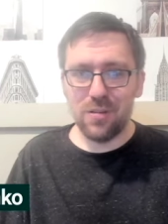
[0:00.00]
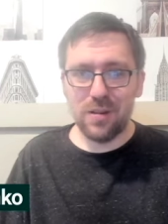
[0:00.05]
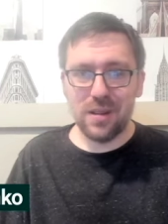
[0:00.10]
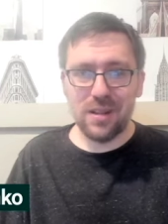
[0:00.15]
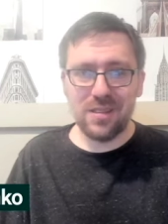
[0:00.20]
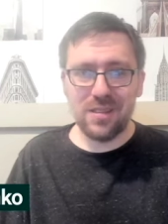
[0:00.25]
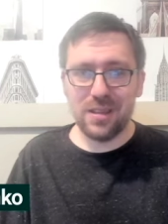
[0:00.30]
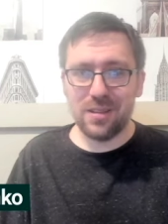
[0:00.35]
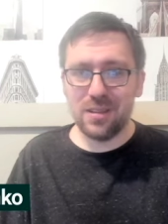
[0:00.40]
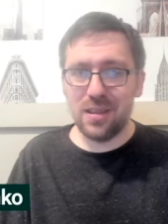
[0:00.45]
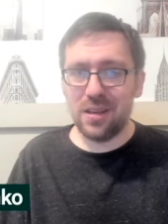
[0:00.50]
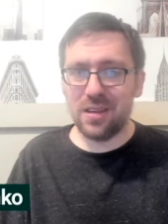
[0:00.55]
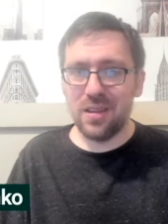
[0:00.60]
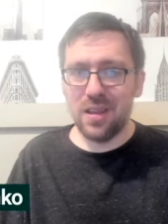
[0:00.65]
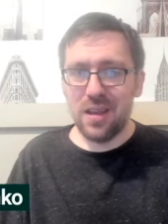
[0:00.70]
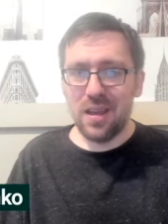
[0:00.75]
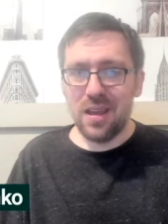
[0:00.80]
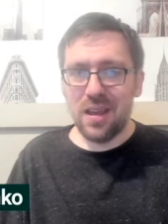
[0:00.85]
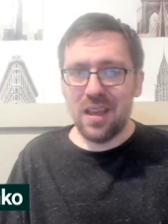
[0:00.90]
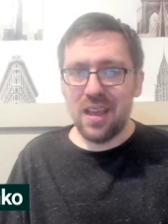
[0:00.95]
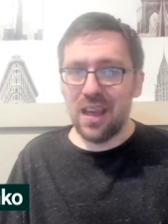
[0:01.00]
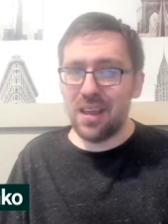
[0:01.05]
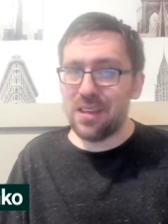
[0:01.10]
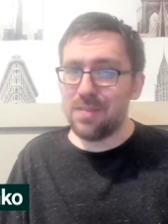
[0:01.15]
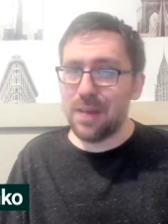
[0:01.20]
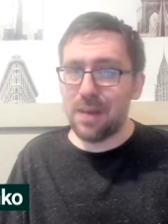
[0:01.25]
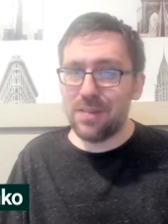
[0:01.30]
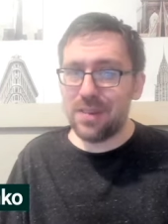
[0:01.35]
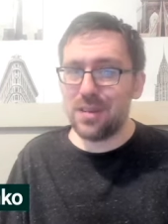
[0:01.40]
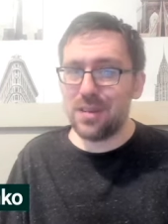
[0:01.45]
And I think like
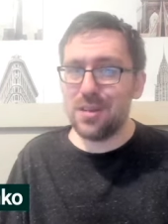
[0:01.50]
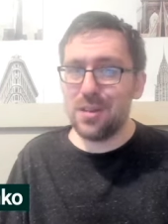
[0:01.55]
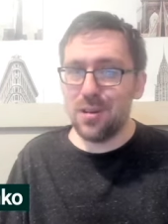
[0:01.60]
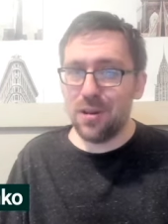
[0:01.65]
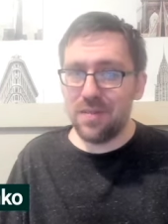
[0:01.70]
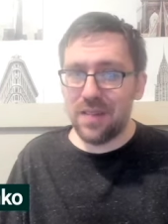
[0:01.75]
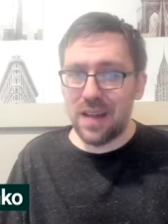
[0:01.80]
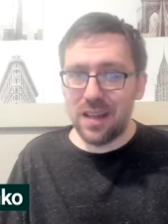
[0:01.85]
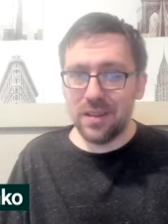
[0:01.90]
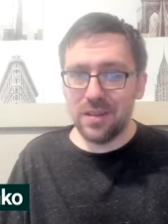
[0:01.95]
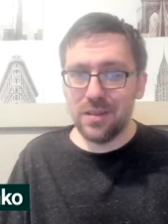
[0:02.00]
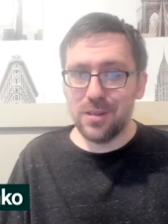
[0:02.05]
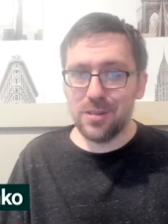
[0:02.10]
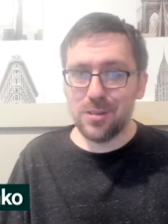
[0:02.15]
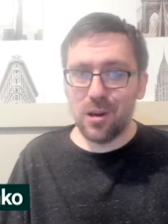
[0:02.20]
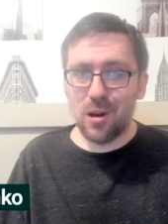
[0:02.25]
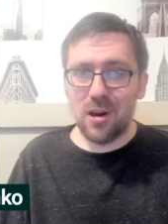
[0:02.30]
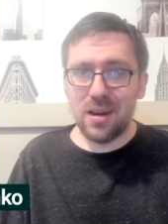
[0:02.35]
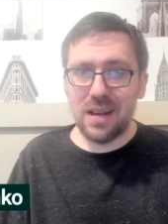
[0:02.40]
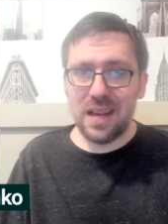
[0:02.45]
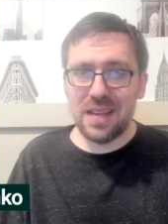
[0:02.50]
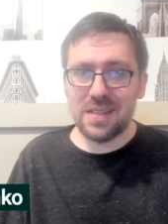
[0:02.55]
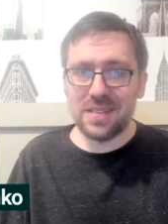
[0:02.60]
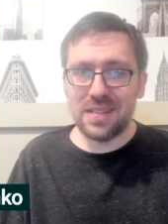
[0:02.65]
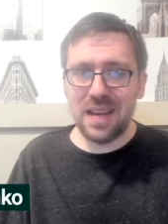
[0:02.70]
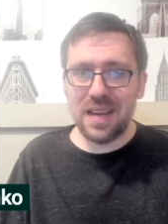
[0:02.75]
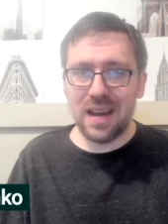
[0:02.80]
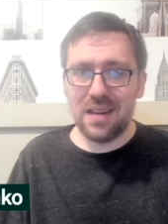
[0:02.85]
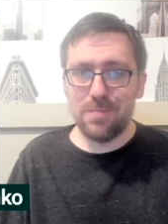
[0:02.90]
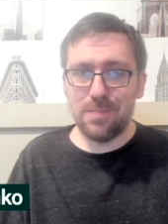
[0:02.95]
maybe a year of Allen Lazard has
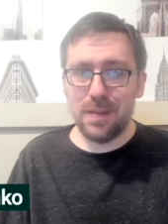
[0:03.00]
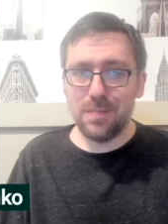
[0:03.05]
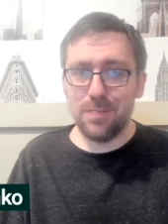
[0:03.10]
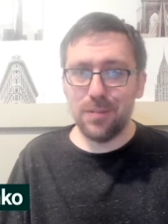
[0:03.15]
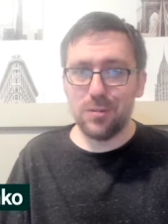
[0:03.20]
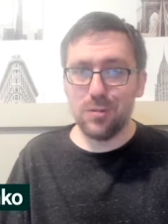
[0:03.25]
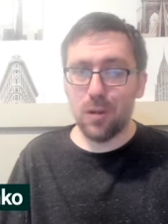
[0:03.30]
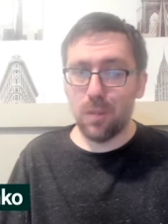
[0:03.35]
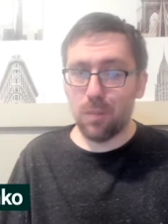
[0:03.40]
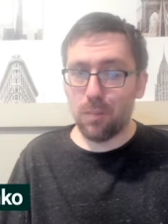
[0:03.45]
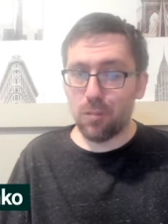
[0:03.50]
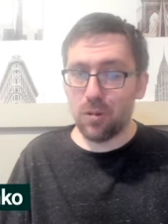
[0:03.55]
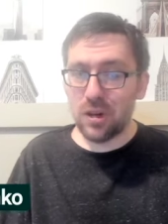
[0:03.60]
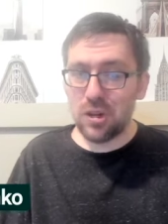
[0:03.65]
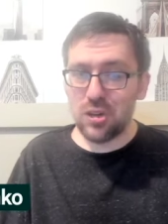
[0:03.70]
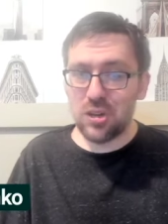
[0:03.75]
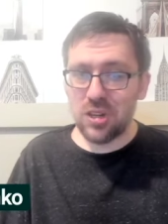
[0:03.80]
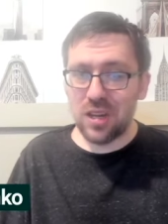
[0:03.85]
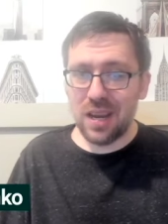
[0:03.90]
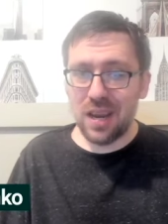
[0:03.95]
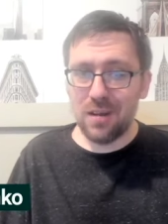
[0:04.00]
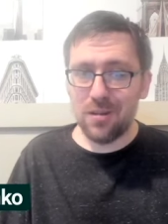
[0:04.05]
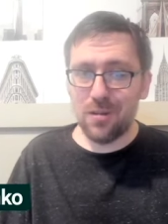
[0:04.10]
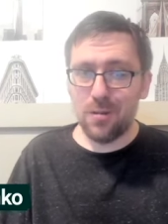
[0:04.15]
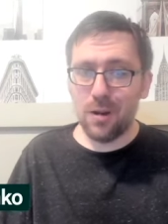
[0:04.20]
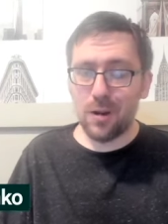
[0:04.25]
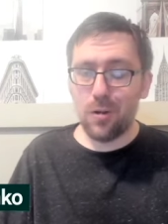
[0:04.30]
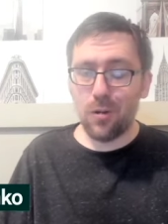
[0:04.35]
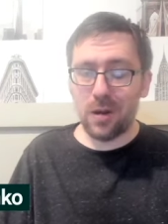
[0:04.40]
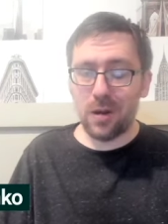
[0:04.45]
gotten people to appreciate
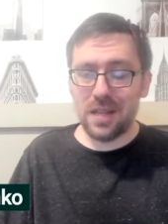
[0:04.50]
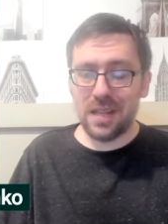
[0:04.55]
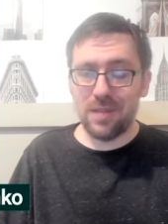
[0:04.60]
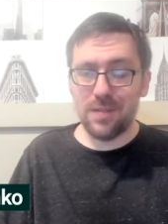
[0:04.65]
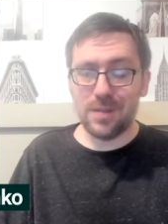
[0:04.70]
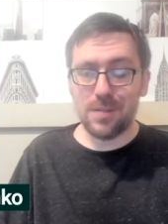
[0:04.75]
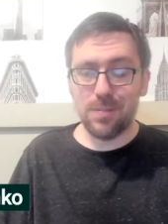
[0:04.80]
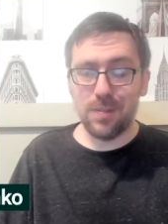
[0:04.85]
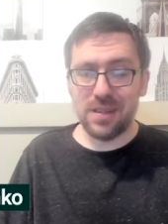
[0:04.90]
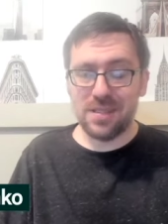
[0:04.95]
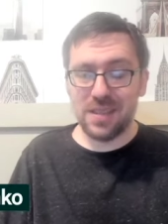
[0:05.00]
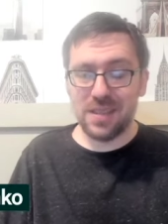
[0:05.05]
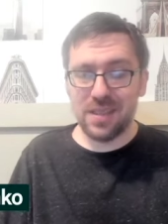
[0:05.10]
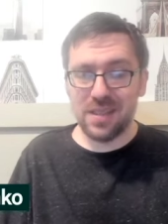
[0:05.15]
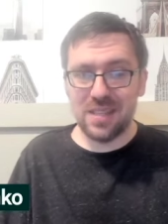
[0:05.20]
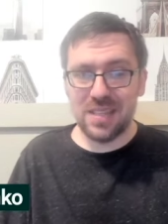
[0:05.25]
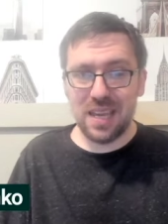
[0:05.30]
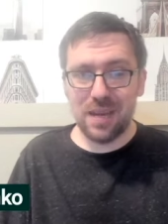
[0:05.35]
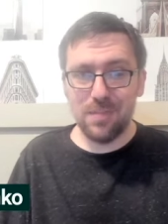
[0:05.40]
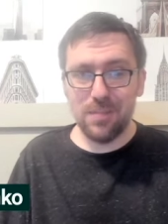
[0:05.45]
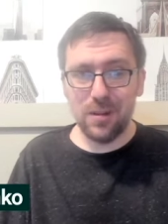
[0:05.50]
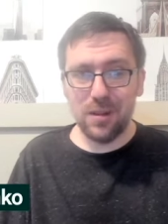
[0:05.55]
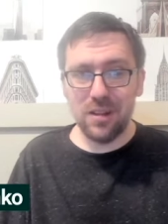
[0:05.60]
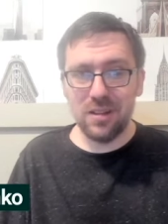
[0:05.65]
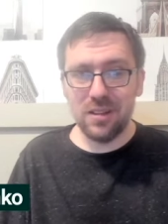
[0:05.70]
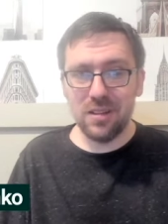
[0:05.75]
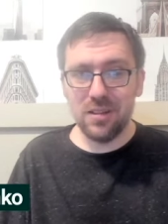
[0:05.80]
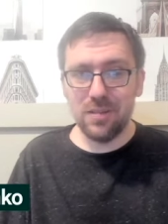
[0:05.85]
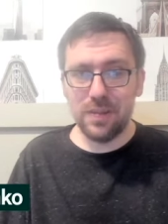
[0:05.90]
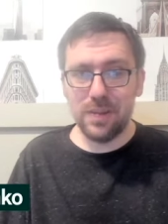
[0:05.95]
what Corey Davis brings to the table a
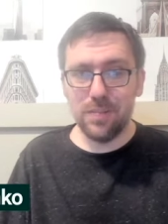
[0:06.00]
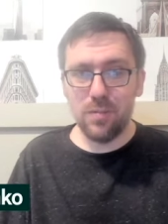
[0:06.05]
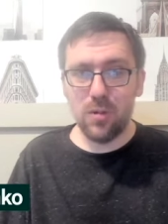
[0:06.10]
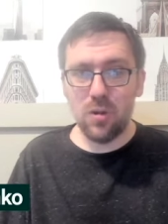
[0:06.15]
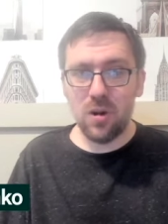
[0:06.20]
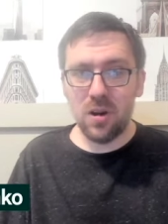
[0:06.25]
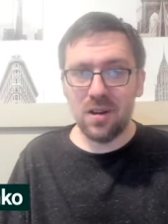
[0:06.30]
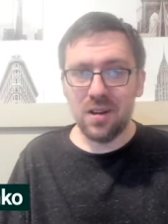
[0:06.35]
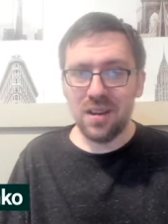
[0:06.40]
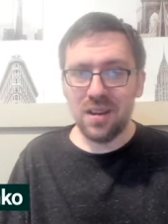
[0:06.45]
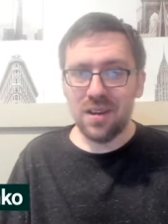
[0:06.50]
little bit more.